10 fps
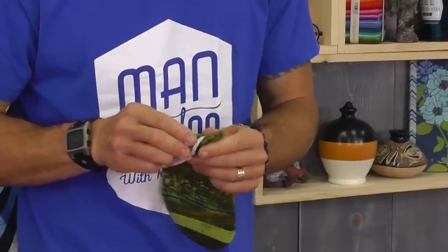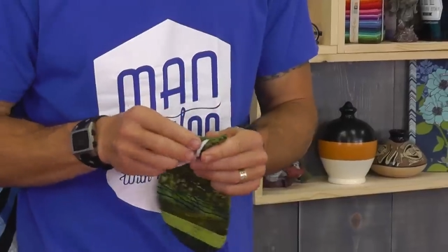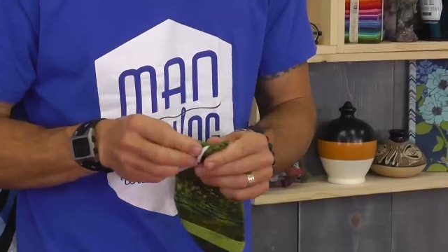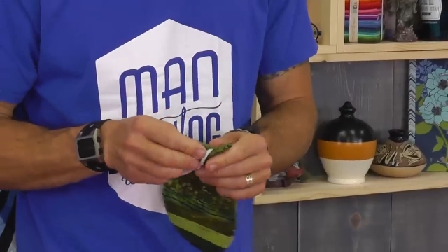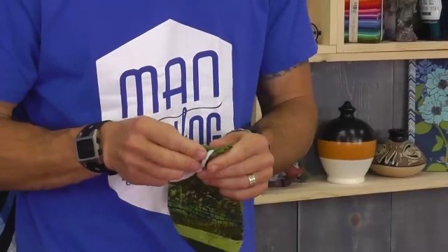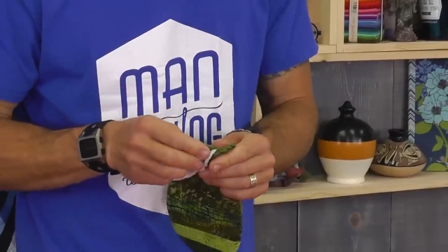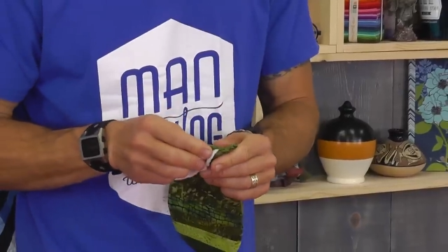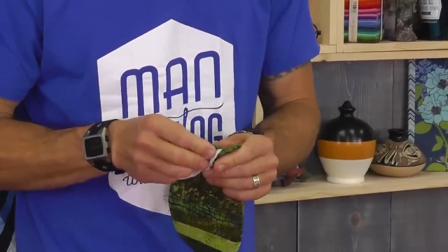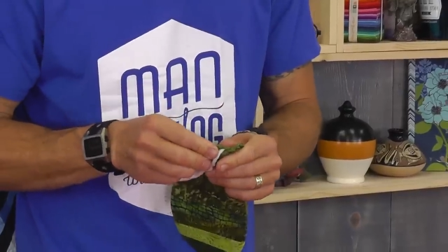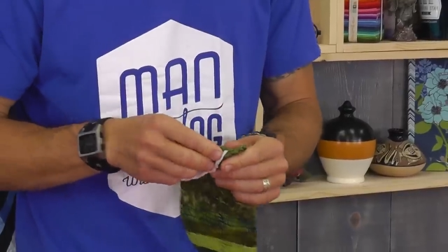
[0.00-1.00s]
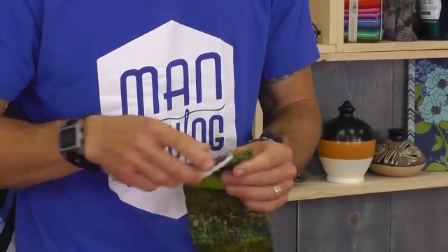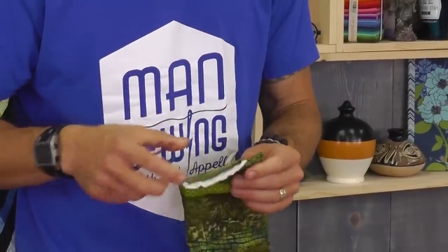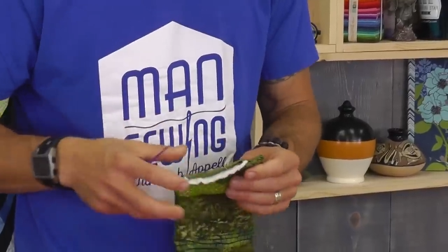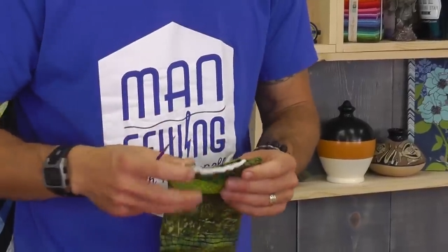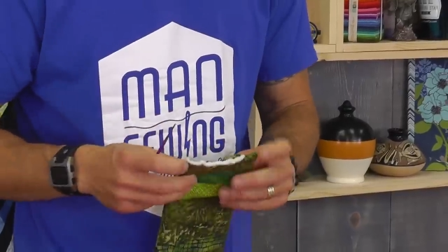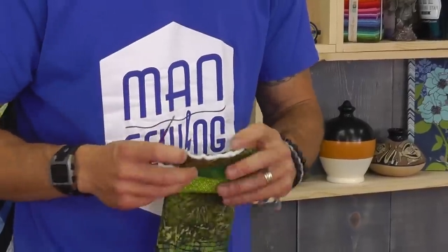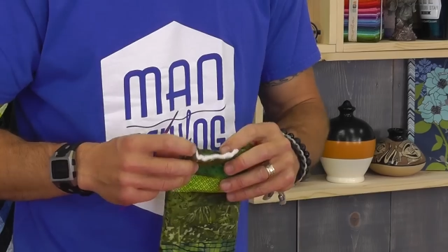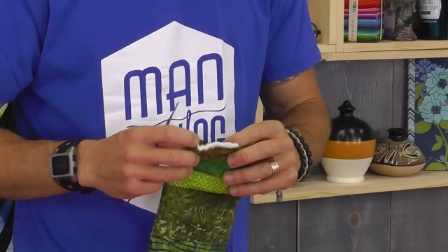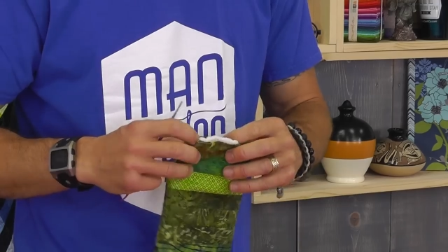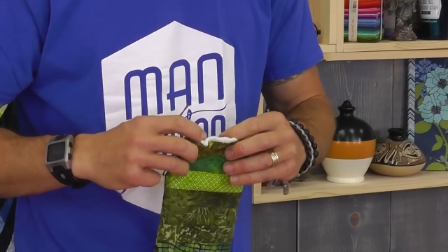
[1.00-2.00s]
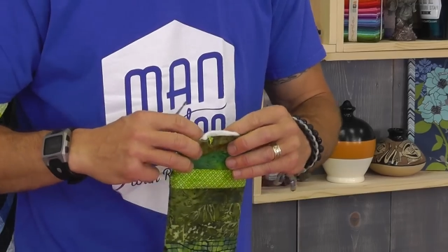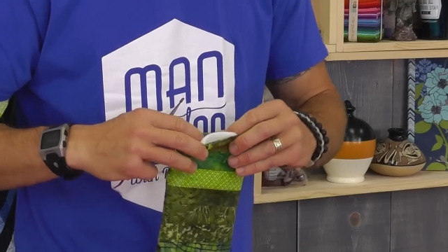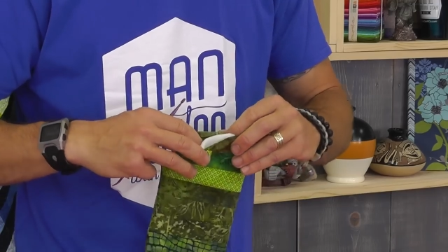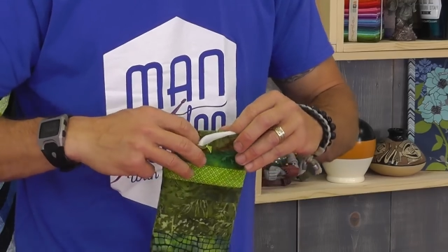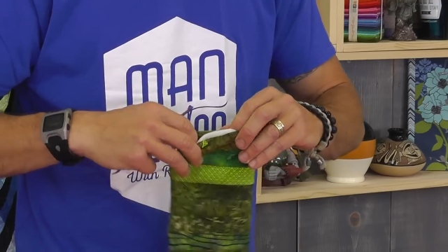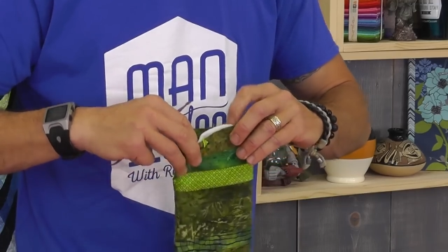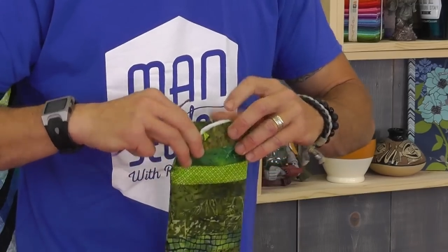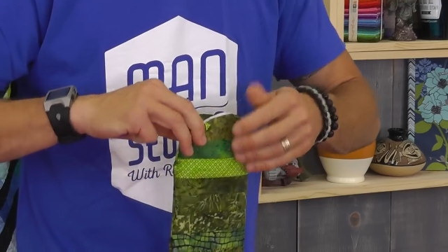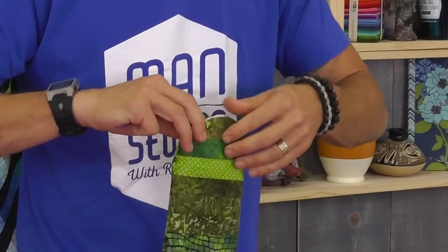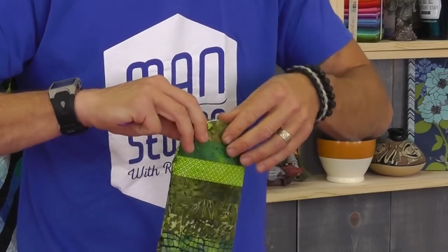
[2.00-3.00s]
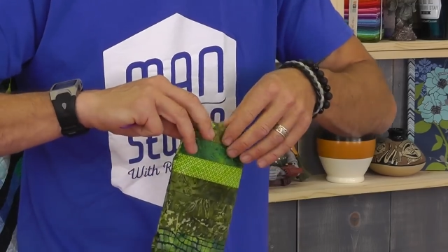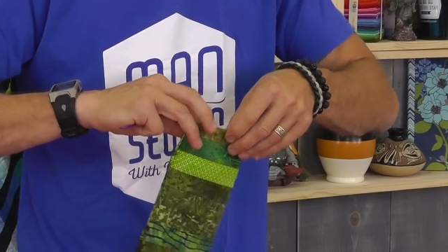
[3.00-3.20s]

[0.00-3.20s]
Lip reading: Nobody's mouth can be seen.